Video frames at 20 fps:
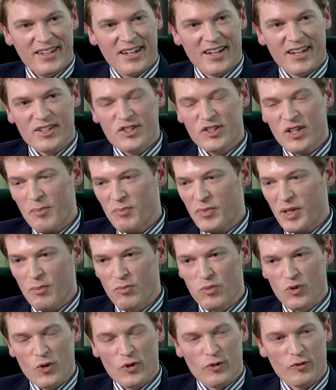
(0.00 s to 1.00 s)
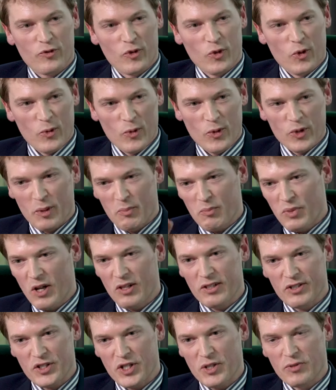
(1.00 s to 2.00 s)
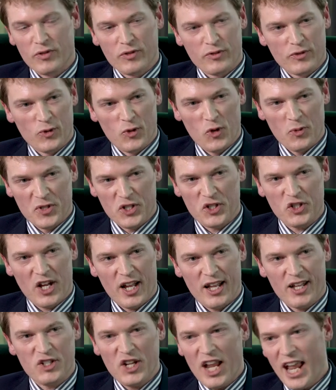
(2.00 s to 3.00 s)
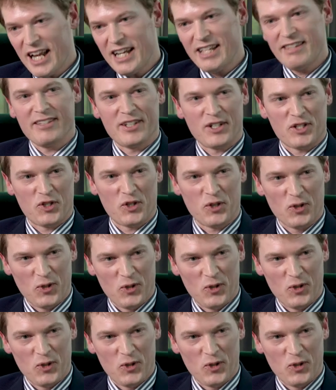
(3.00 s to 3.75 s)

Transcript: uh, something brought forward, a policy reform, a change, anything at